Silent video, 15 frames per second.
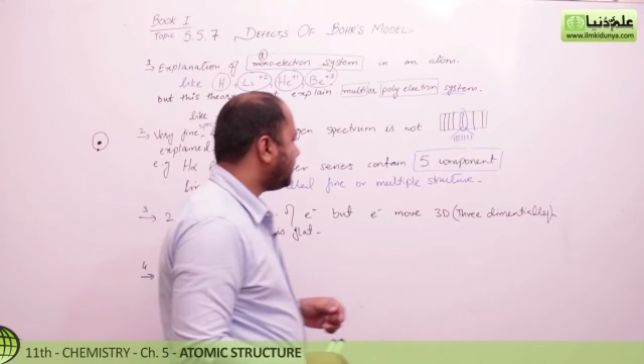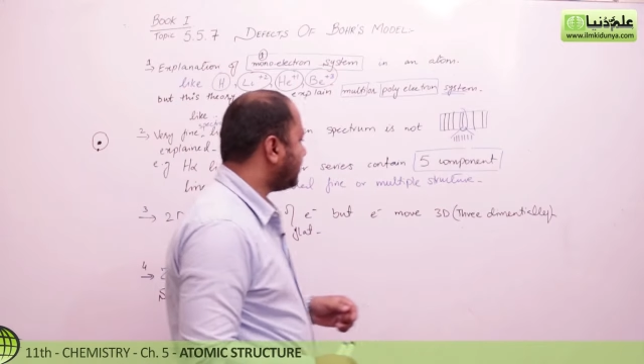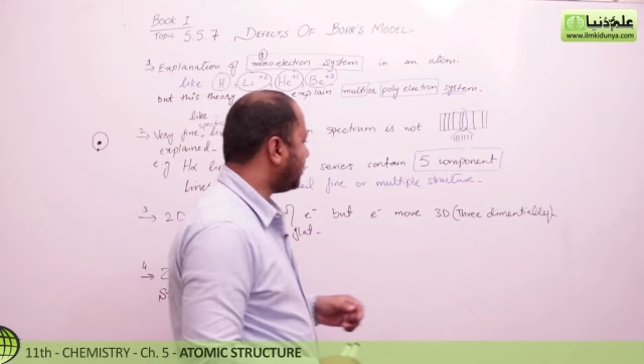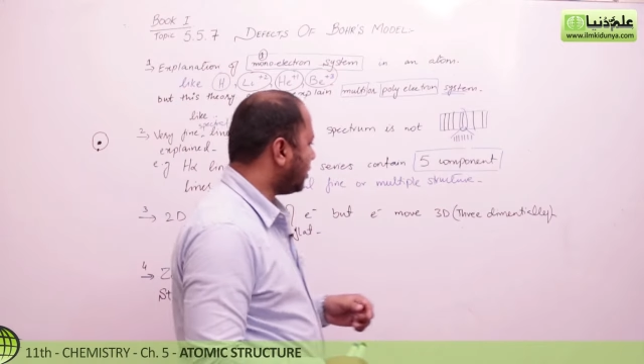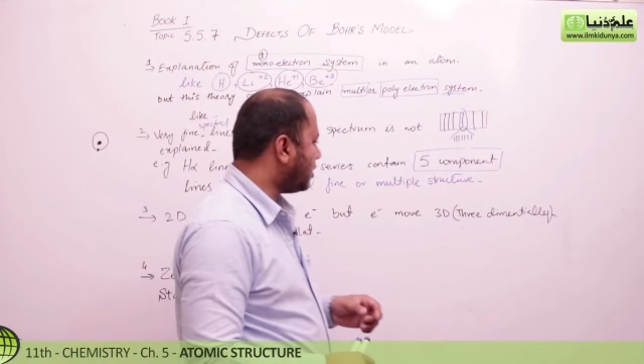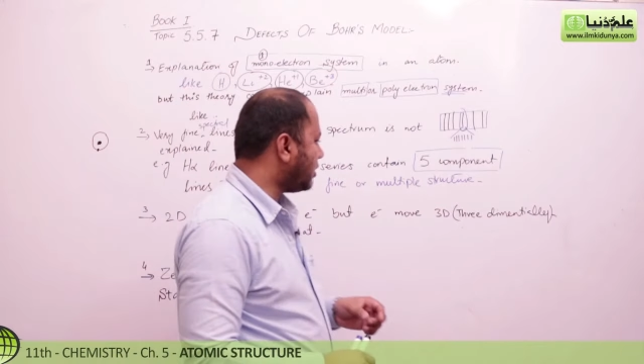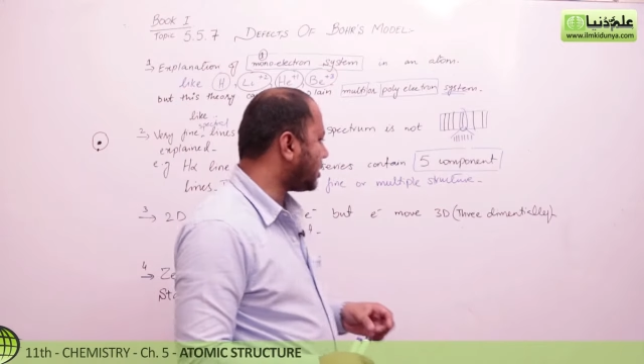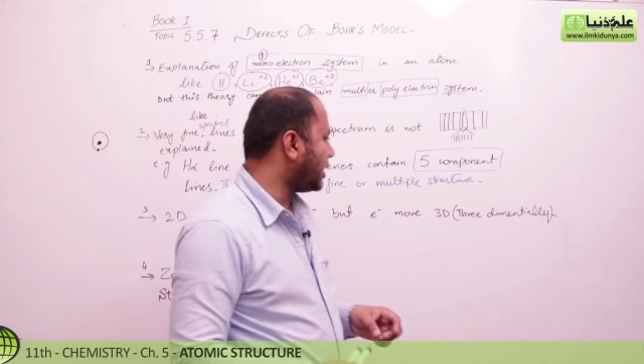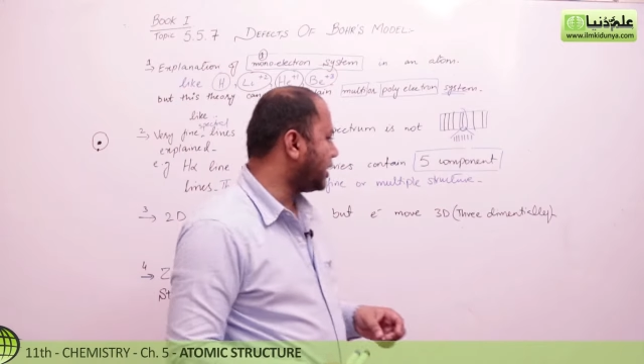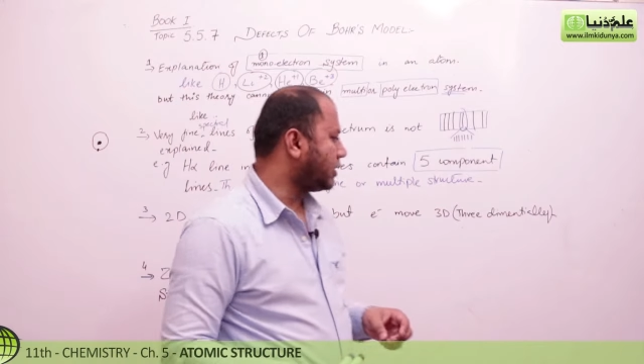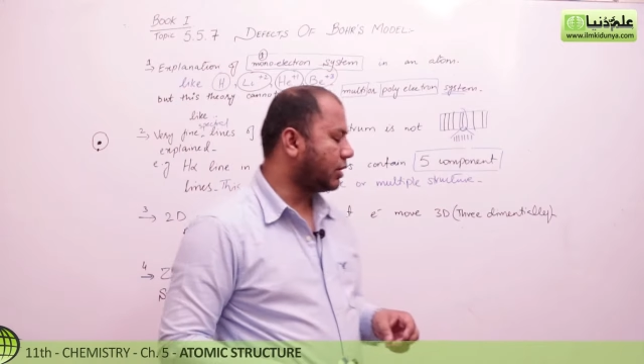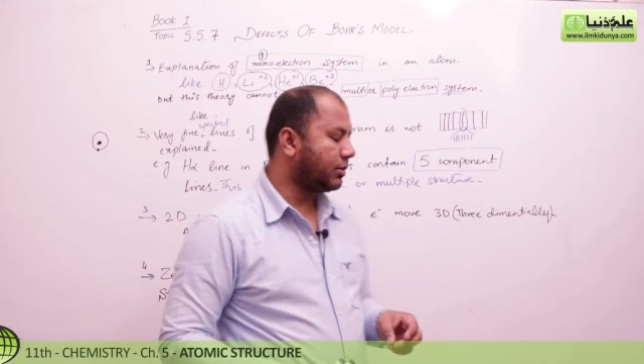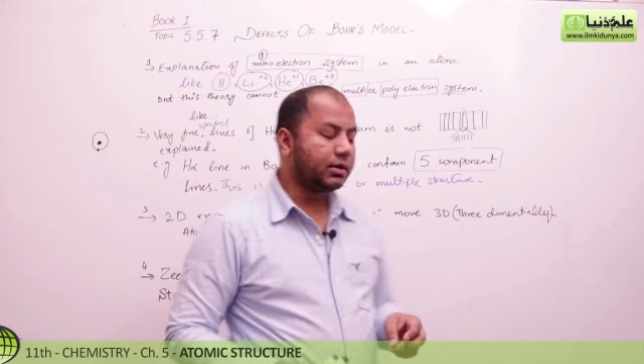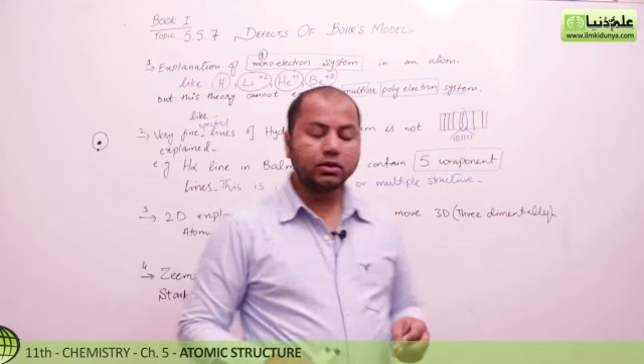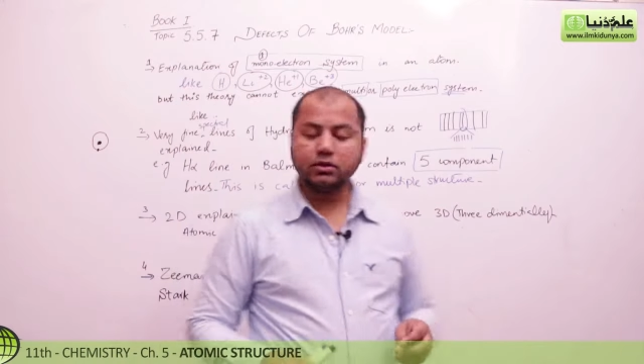of Bohr
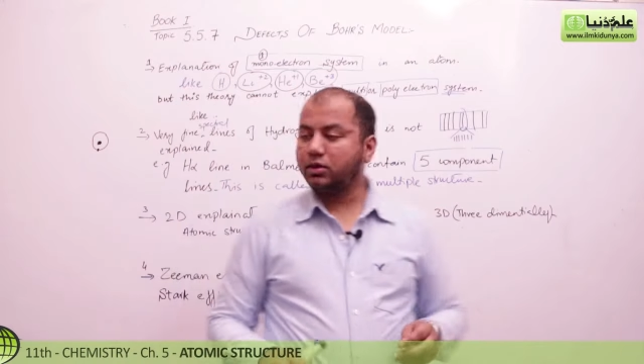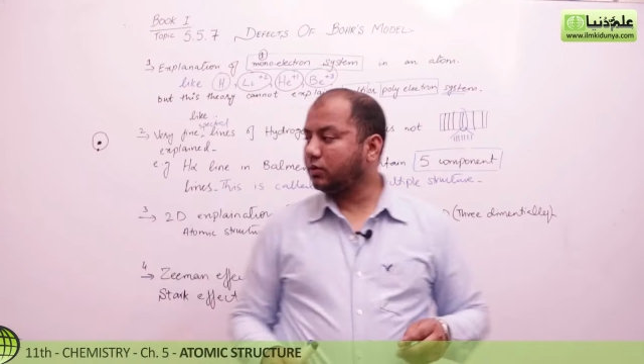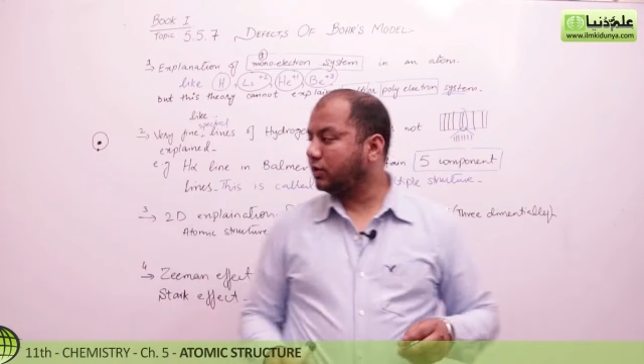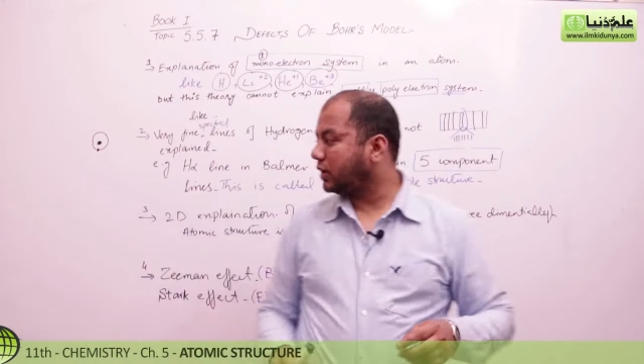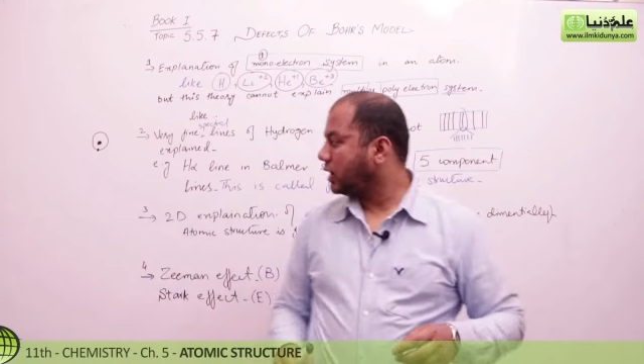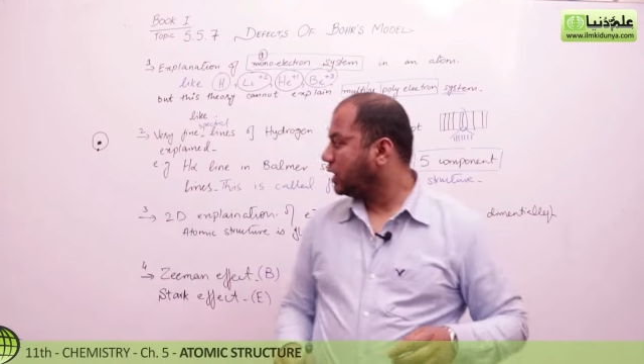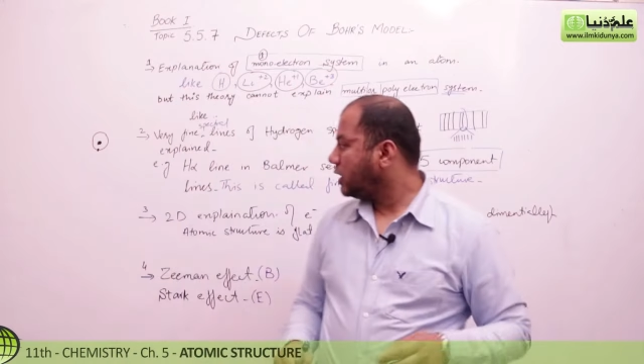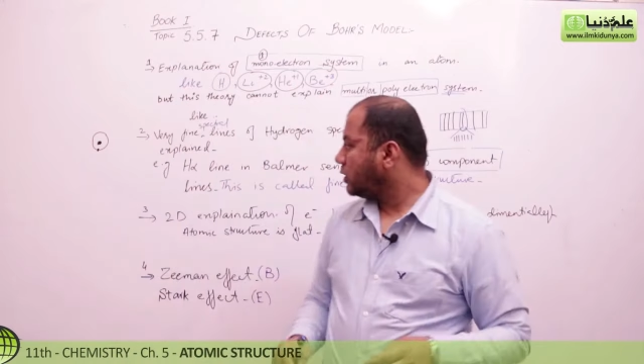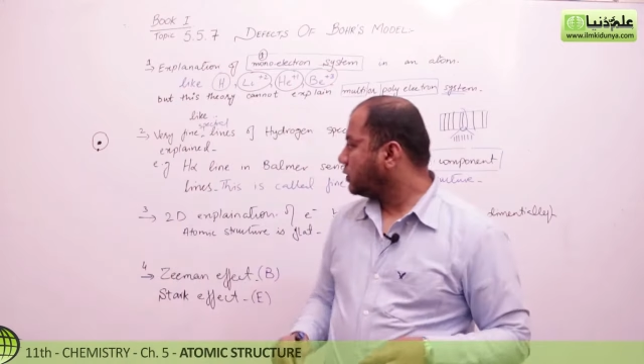atomic theory.